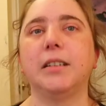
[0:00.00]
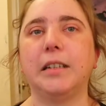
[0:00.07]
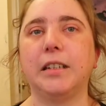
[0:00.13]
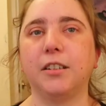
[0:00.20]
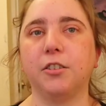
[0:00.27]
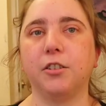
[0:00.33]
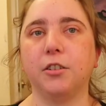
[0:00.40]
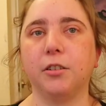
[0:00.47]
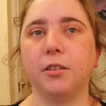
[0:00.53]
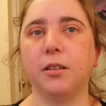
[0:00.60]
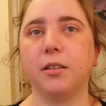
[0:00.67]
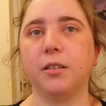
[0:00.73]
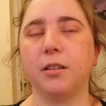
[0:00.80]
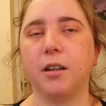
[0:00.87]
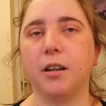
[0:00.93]
that should
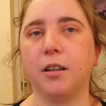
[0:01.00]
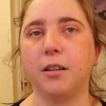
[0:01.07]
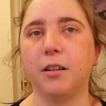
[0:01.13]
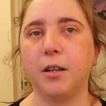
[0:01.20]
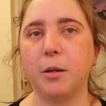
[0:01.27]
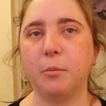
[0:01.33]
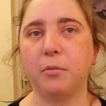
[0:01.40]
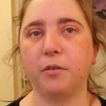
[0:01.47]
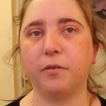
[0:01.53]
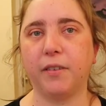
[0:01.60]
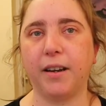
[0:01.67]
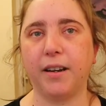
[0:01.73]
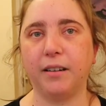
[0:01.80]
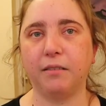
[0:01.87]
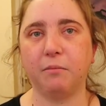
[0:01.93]

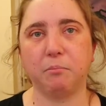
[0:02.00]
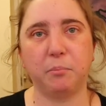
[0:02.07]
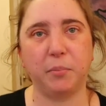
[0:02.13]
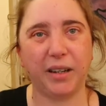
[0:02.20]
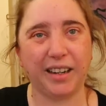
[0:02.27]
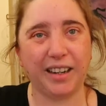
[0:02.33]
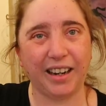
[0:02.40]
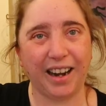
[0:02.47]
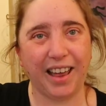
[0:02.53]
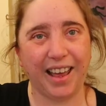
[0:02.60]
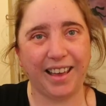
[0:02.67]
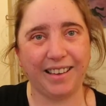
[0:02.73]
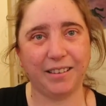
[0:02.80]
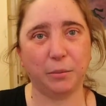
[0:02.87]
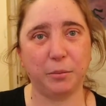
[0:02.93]
prevent big
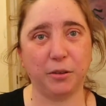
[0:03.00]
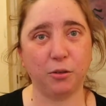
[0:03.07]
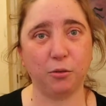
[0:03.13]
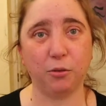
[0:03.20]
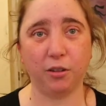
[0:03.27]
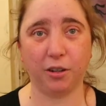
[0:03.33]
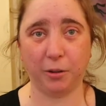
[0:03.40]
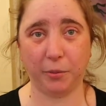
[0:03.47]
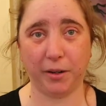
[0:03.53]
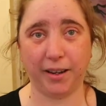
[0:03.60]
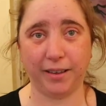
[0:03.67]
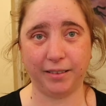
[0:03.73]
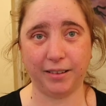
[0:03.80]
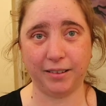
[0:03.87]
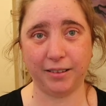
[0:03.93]
glares up in the corner like we
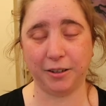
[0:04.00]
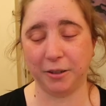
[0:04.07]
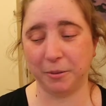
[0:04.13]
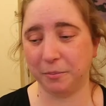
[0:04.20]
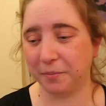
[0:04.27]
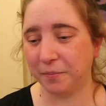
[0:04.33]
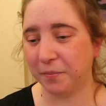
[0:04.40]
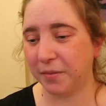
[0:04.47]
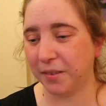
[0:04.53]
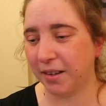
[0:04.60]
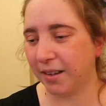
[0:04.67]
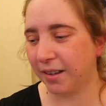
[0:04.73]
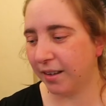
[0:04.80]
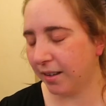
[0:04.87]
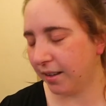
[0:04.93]
that time.
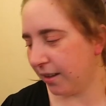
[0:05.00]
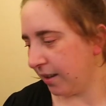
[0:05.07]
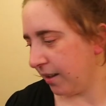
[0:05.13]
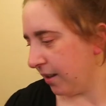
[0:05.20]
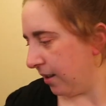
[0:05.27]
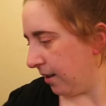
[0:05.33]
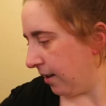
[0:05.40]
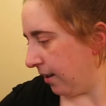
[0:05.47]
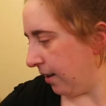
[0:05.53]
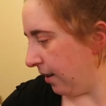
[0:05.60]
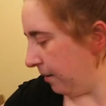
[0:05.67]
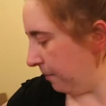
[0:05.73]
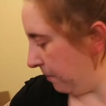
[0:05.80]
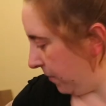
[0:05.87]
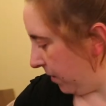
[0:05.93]

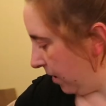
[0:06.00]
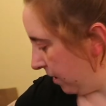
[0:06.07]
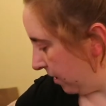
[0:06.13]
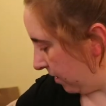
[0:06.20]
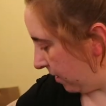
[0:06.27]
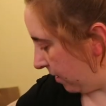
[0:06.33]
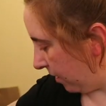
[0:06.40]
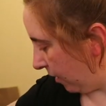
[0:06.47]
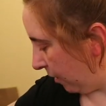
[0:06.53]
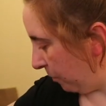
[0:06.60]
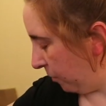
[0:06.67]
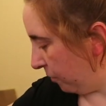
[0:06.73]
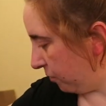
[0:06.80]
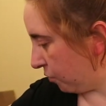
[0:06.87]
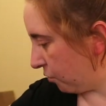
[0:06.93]
I'm
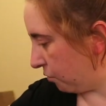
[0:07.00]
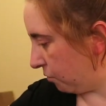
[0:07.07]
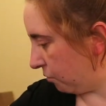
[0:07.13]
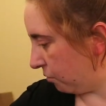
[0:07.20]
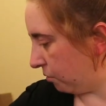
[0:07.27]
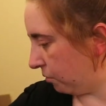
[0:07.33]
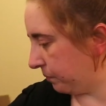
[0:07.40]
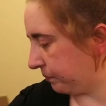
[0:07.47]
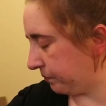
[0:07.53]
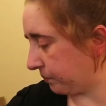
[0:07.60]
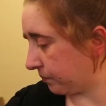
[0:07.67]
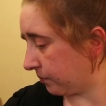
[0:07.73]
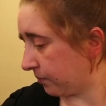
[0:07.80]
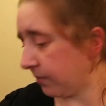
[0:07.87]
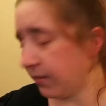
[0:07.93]
not sure
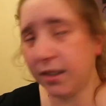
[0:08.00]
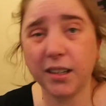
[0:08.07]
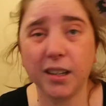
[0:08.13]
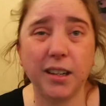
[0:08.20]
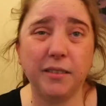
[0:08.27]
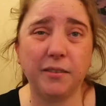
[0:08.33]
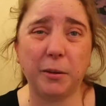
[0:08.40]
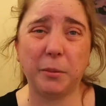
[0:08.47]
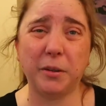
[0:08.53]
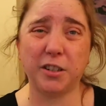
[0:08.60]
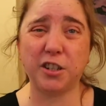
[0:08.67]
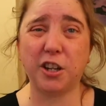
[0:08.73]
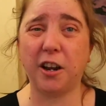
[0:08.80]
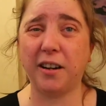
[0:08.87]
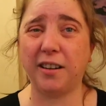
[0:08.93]
if I'm going
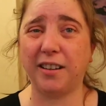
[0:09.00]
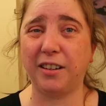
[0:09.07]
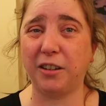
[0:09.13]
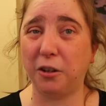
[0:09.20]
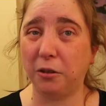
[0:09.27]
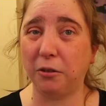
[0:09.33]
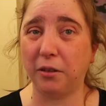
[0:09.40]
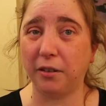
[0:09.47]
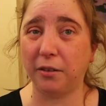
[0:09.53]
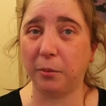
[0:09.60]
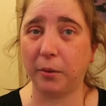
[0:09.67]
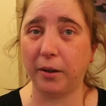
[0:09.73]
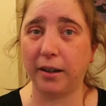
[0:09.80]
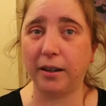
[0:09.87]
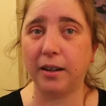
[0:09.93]
to start anything new this
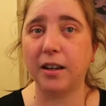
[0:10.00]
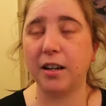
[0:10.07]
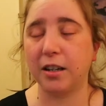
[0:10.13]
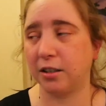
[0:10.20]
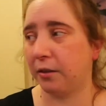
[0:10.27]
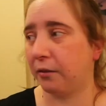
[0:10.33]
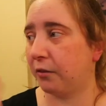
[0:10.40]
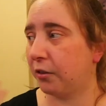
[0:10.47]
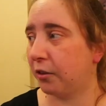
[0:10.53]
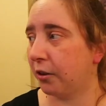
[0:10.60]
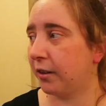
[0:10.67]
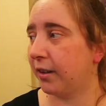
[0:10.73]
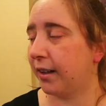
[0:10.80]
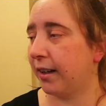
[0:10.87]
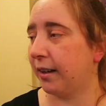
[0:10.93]
week, because I've
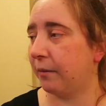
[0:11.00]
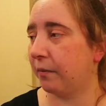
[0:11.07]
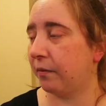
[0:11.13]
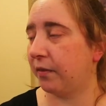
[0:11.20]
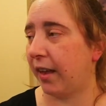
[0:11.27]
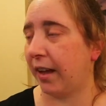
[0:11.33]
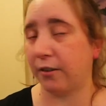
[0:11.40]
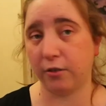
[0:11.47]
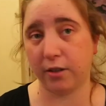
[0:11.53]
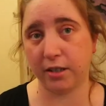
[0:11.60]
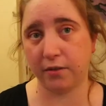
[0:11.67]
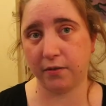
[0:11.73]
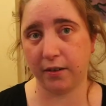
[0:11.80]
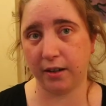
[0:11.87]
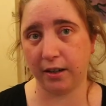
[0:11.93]
got to get that
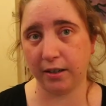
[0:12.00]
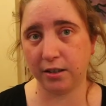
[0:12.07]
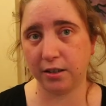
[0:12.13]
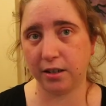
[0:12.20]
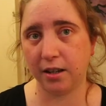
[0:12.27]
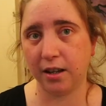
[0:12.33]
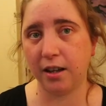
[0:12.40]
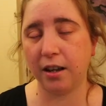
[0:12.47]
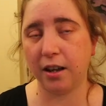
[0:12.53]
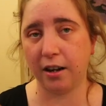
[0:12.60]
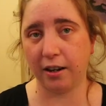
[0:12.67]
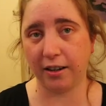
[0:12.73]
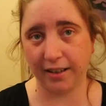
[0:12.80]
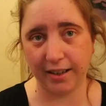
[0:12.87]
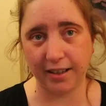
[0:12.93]
dress finished
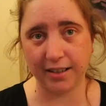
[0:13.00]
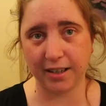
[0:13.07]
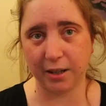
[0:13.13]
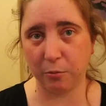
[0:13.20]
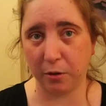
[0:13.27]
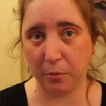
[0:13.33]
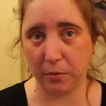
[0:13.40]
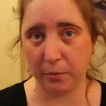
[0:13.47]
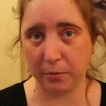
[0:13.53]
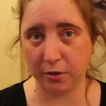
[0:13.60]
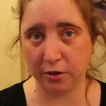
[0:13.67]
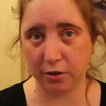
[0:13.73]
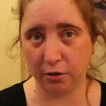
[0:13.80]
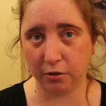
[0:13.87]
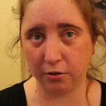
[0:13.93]
and I need to get my mum's
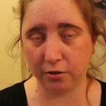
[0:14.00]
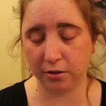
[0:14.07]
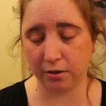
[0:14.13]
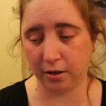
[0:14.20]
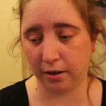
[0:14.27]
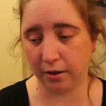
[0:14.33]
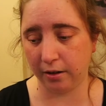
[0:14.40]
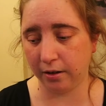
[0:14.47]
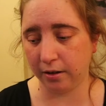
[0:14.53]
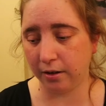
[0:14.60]
socks done.